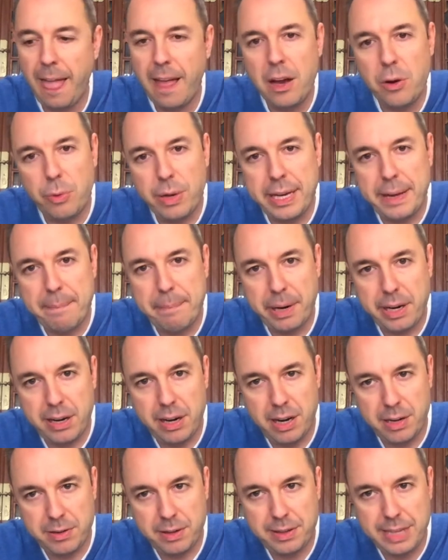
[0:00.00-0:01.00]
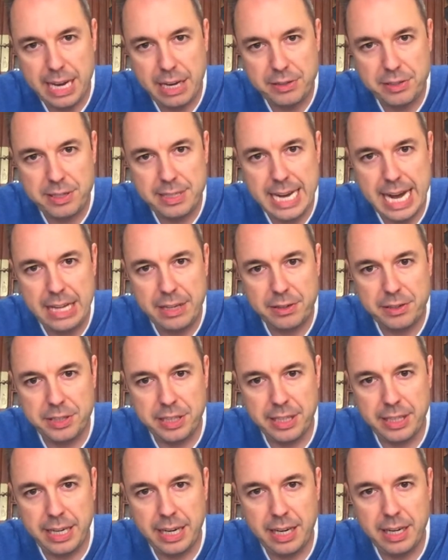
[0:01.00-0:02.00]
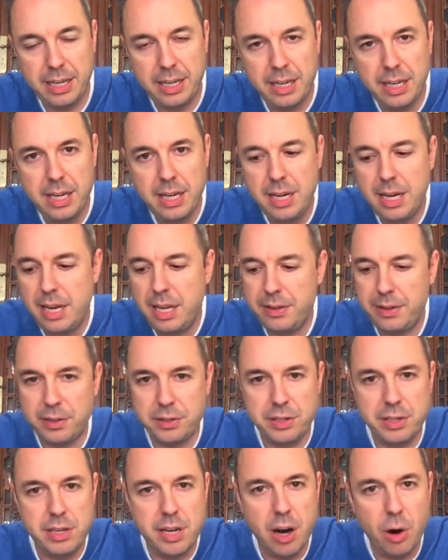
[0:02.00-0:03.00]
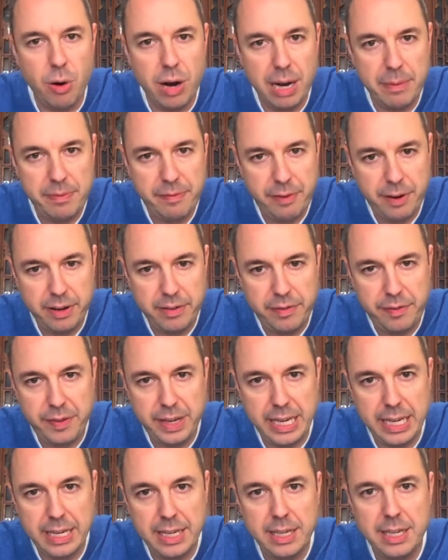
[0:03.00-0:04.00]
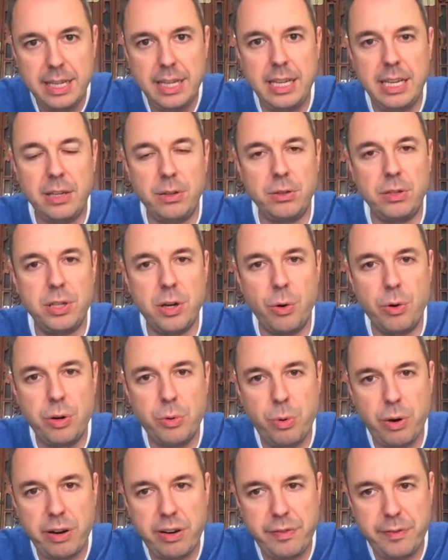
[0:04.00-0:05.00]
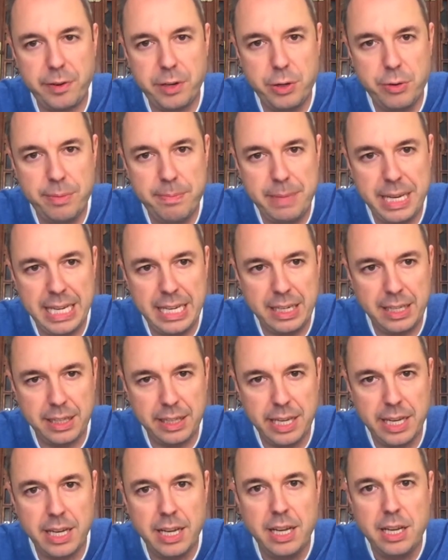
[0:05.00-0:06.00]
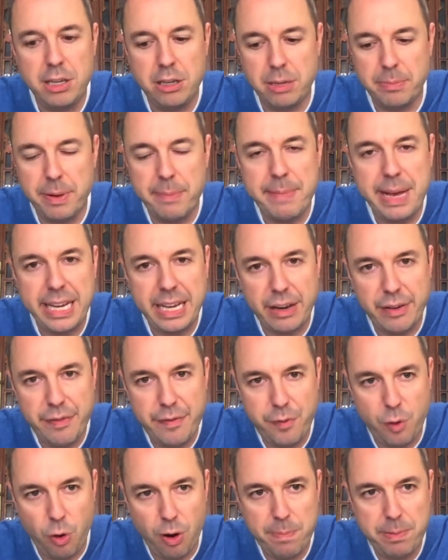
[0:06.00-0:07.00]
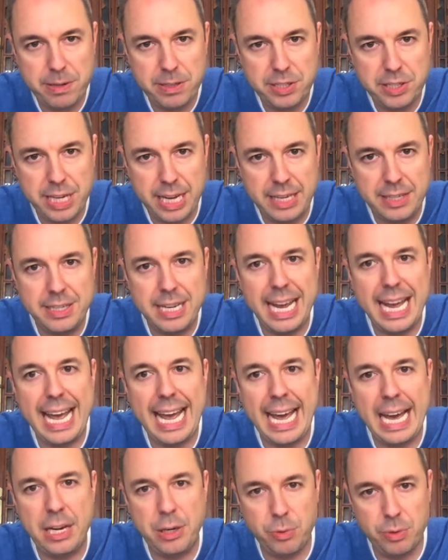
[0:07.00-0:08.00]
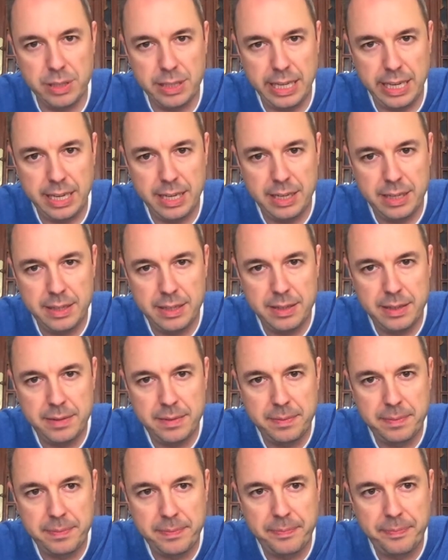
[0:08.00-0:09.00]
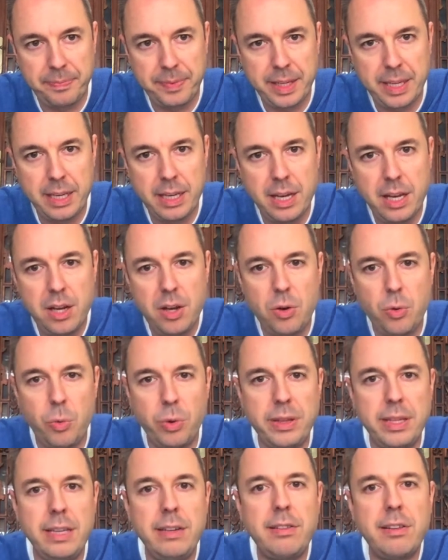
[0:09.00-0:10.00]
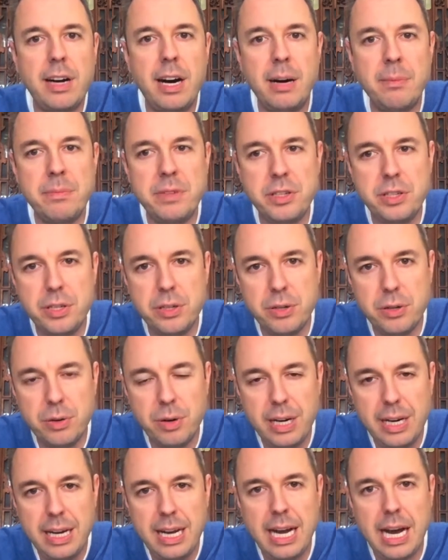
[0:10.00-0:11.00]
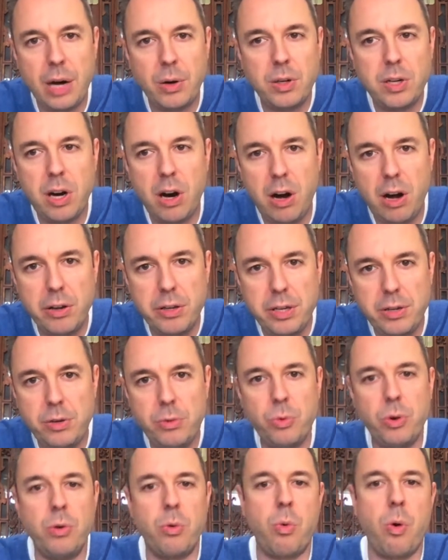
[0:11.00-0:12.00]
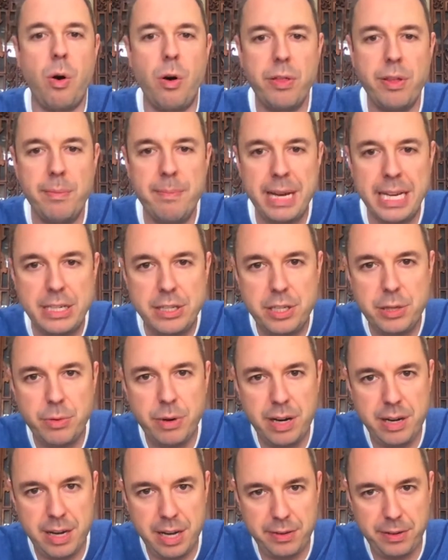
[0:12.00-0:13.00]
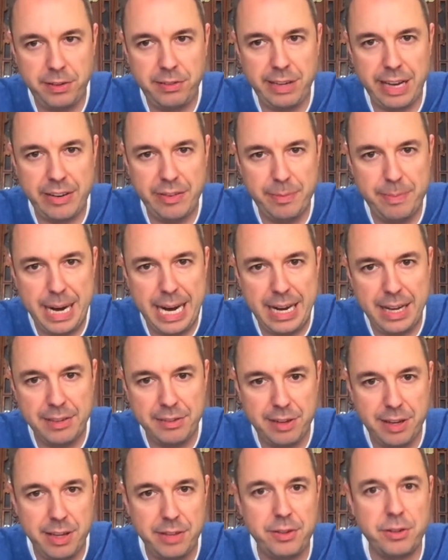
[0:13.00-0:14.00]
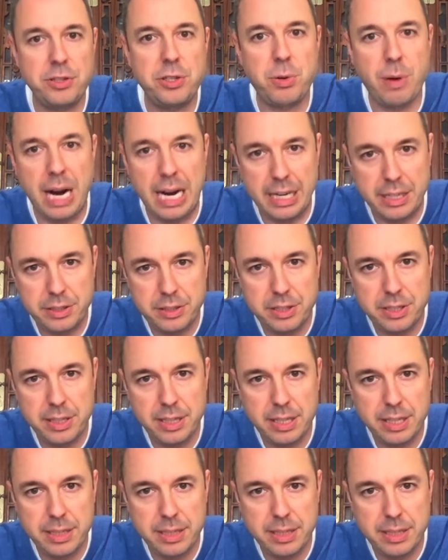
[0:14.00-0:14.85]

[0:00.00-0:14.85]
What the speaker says: We can put $100,000 in there. There's no upfront fee. It'll go to work for you immediately. You'll be making 4% annually. When these come due, I'll call you. We'll roll them into another set of bonds, another tranche.